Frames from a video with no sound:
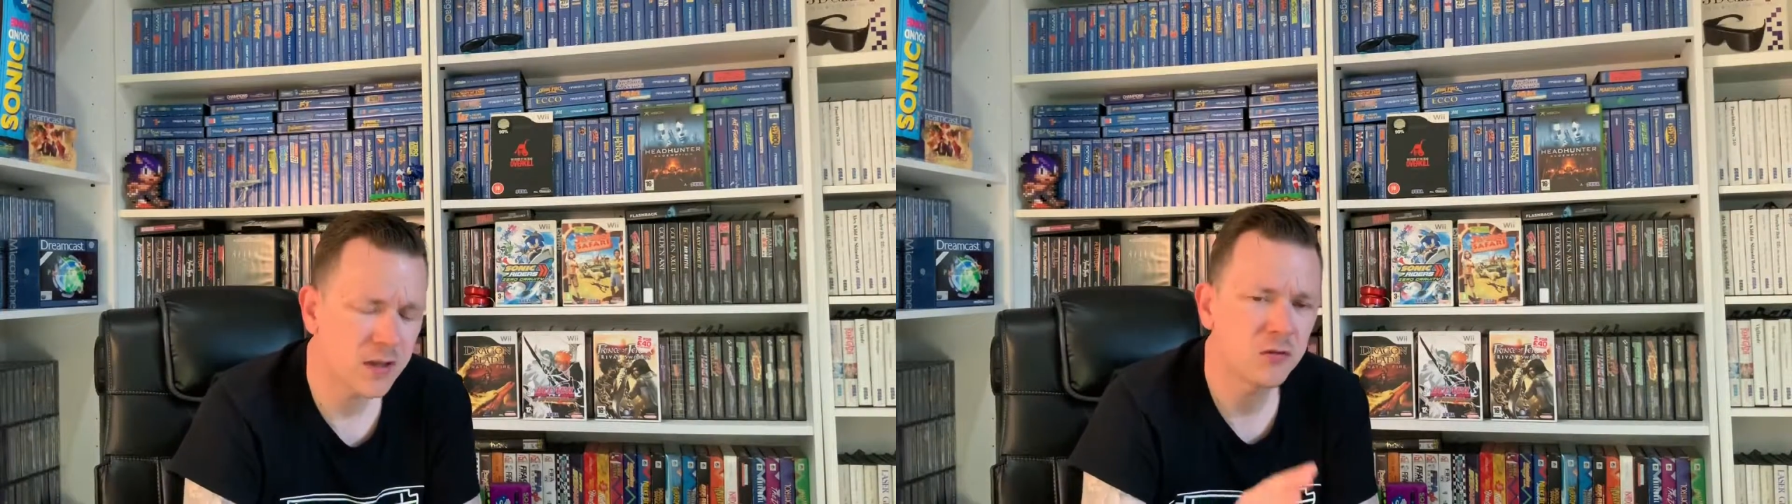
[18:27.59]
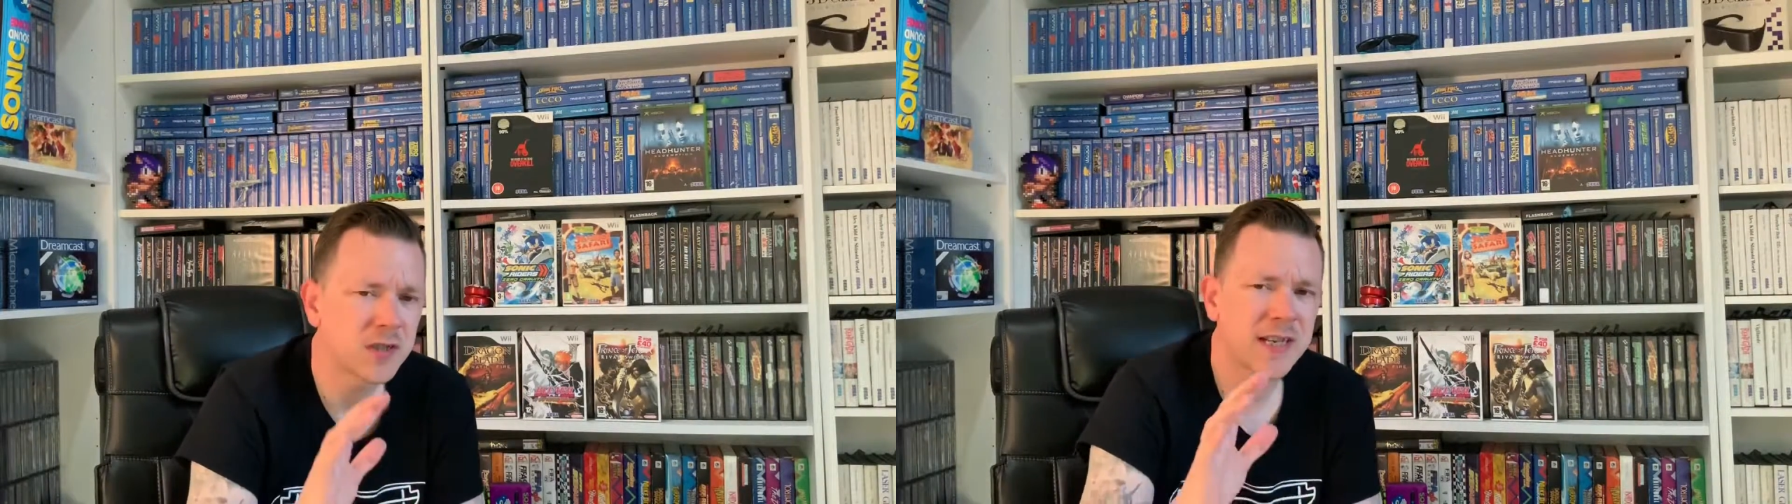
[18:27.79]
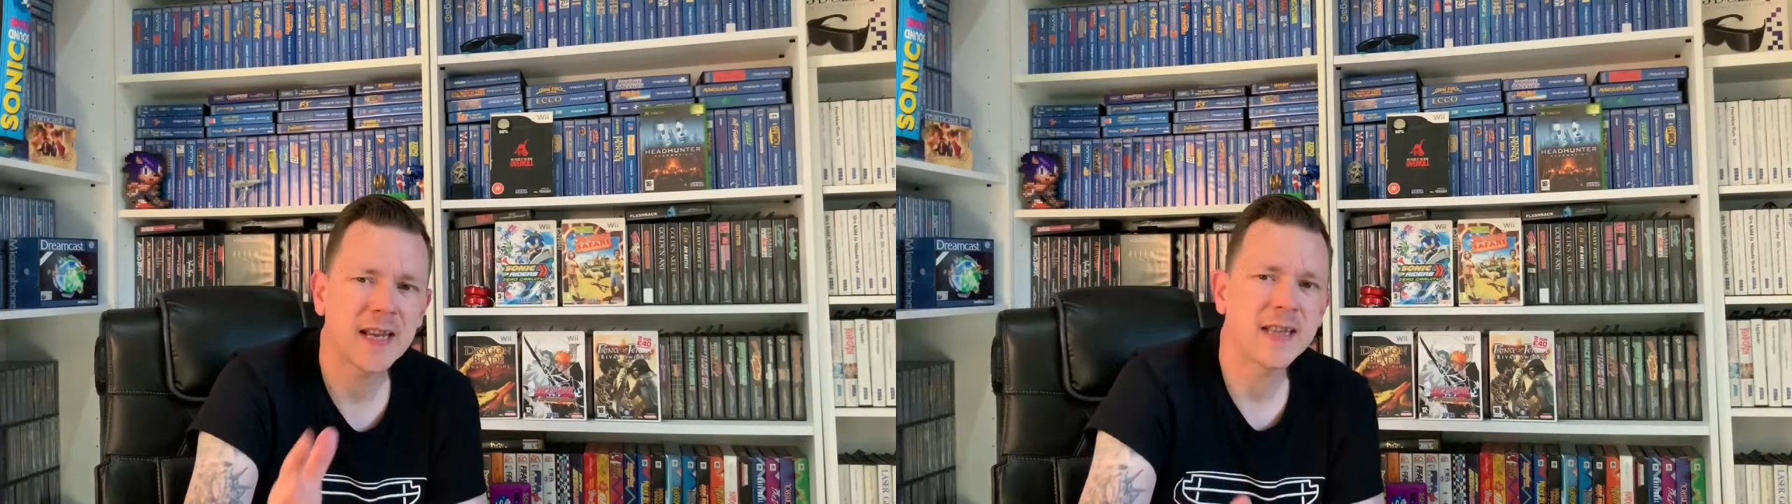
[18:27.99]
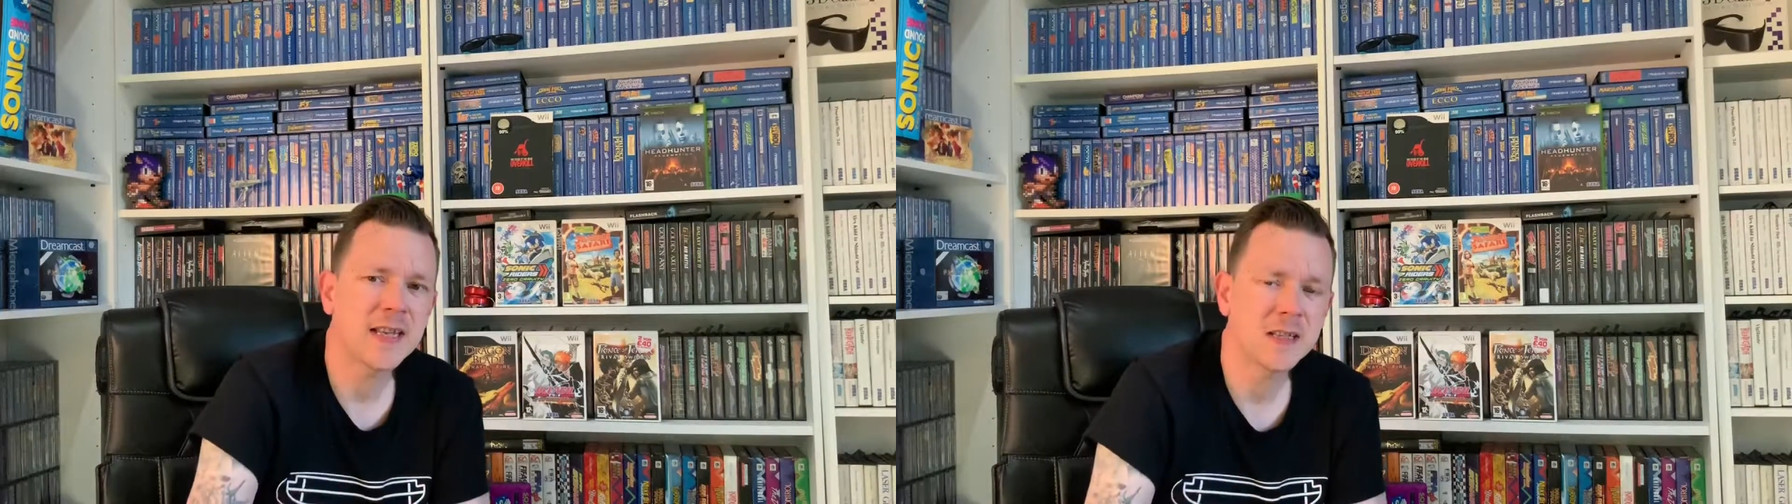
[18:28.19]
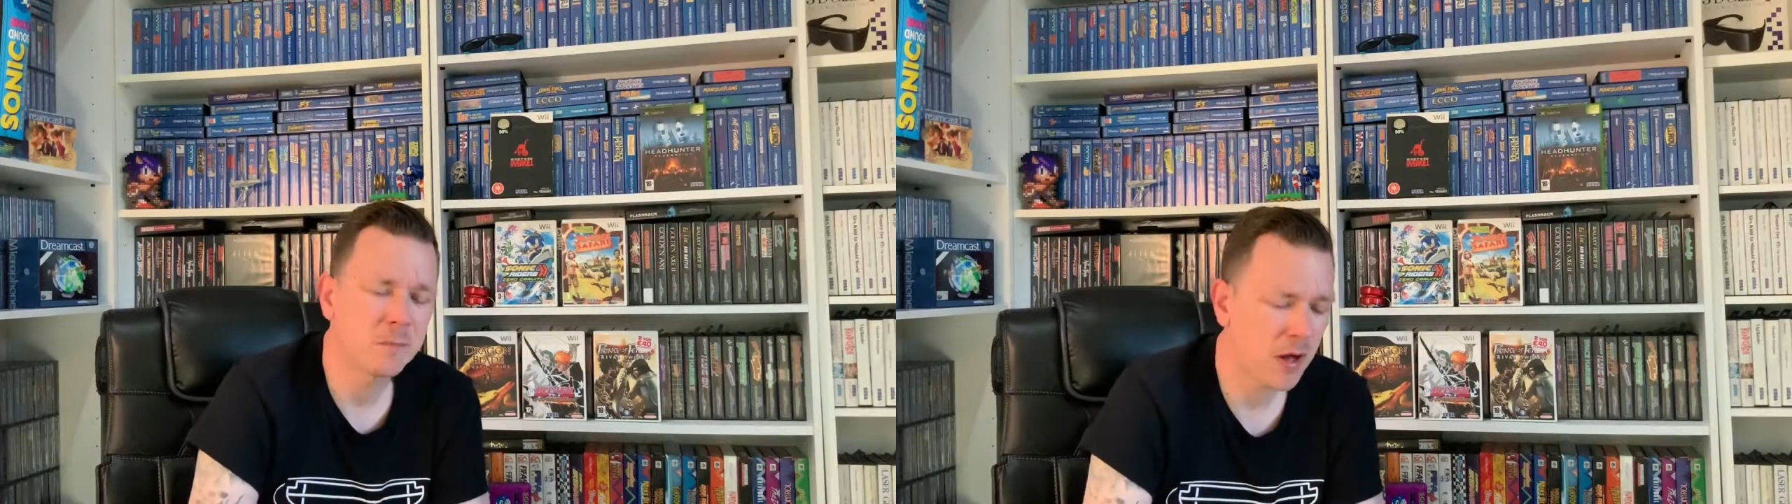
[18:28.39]
you see in
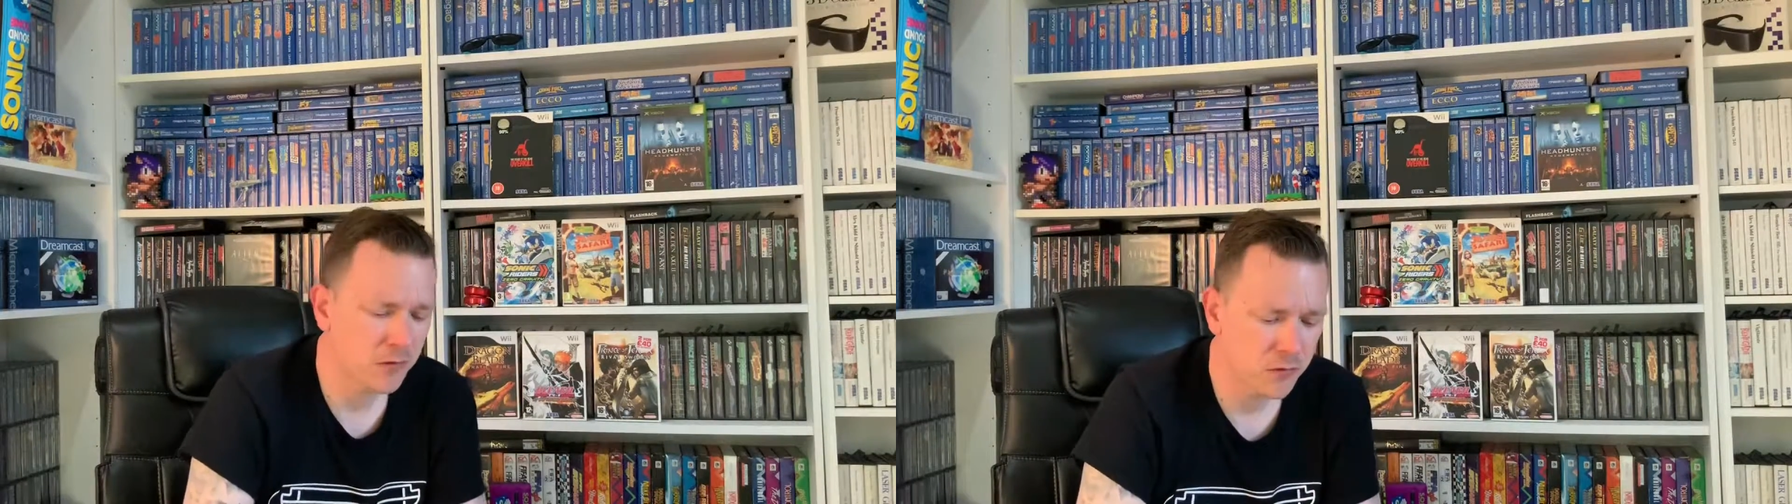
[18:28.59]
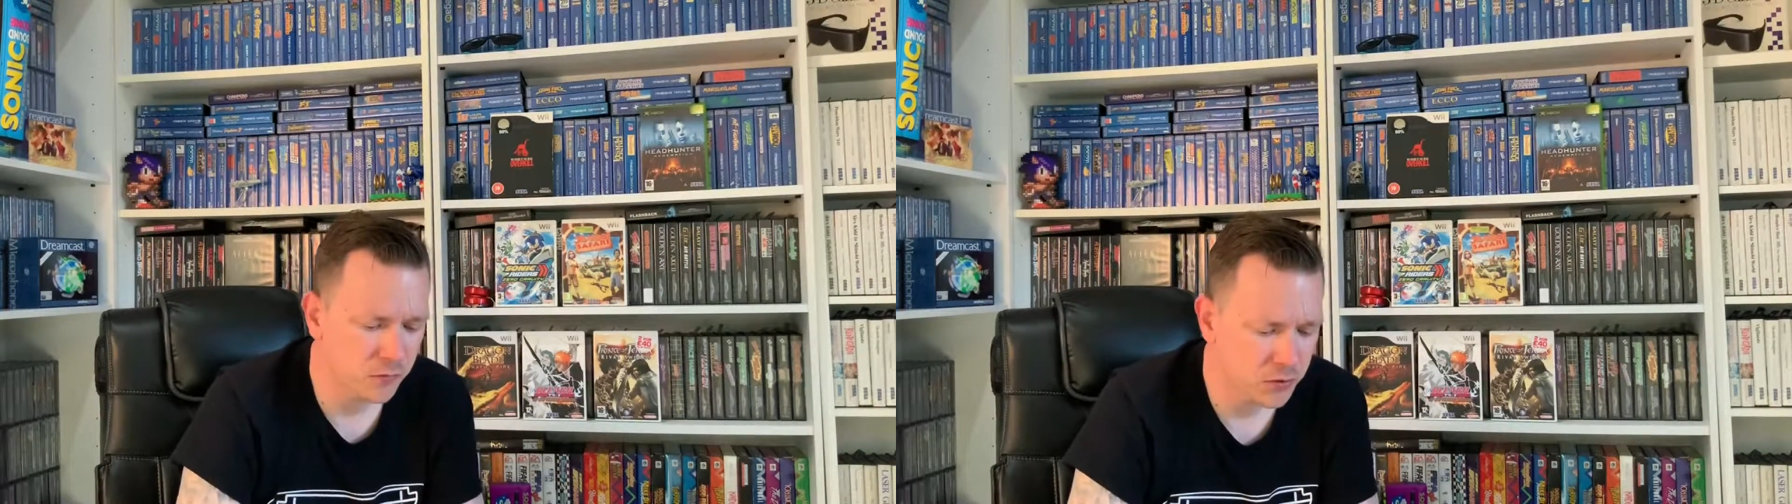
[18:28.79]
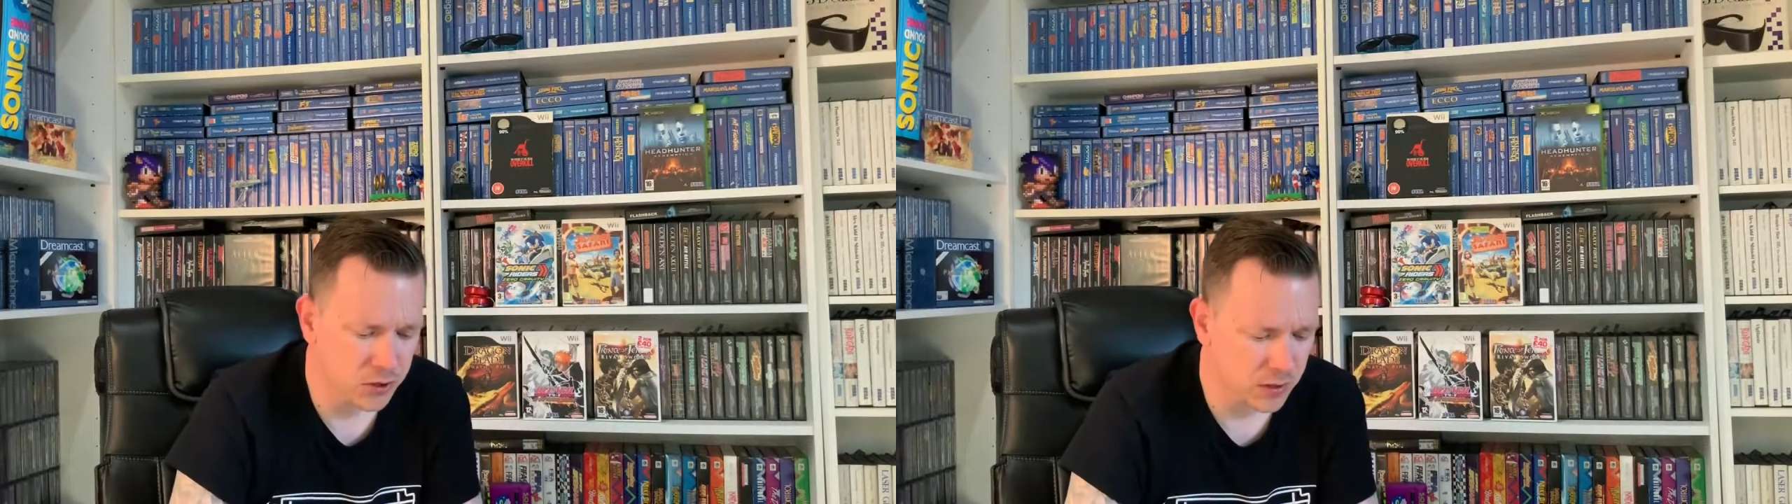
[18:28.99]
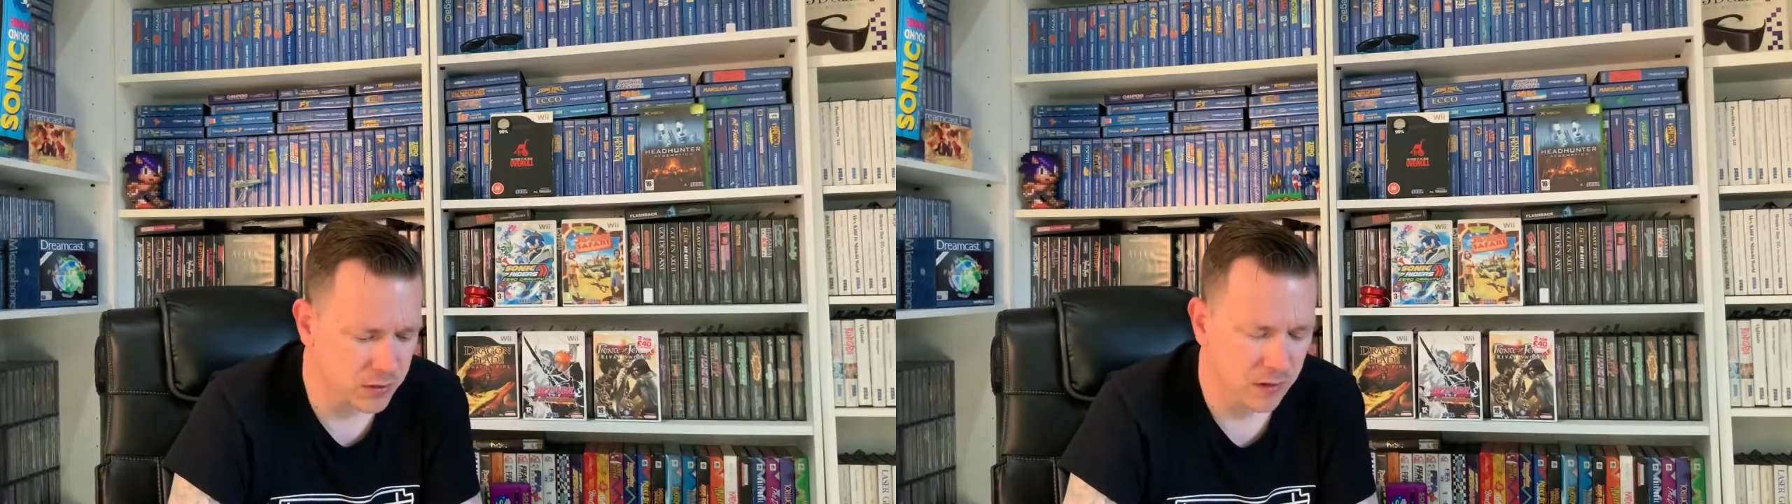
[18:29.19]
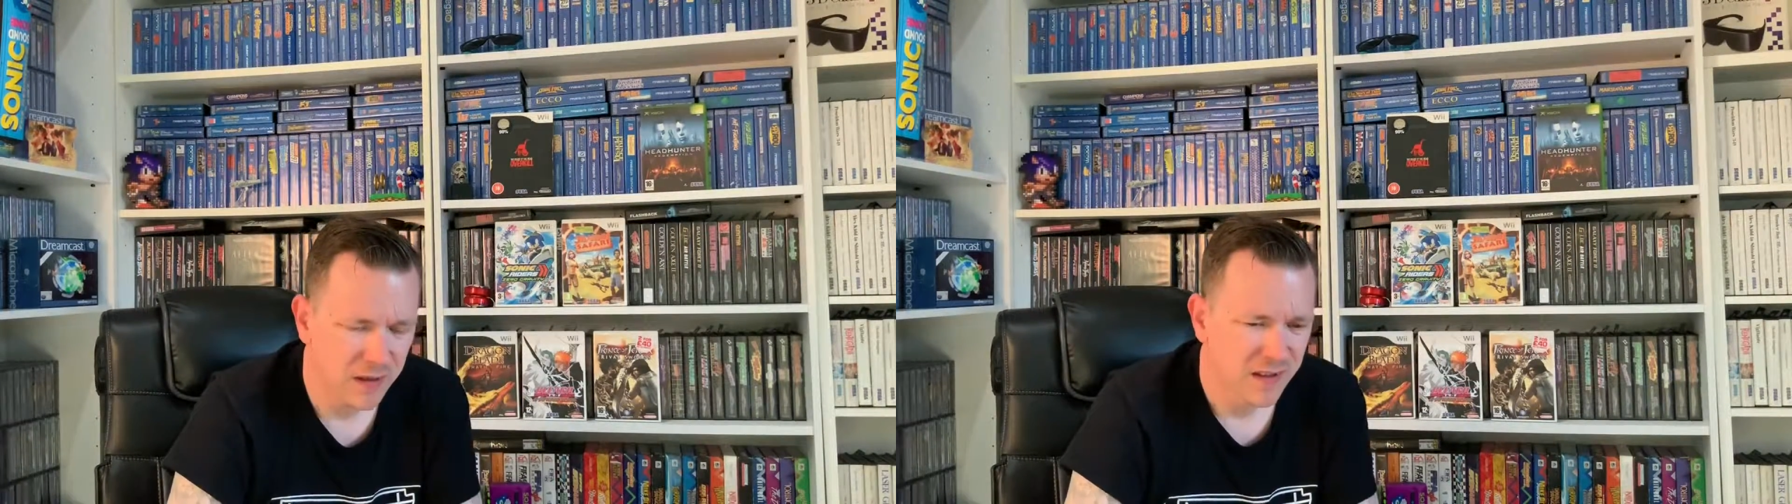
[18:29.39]
these bundles, just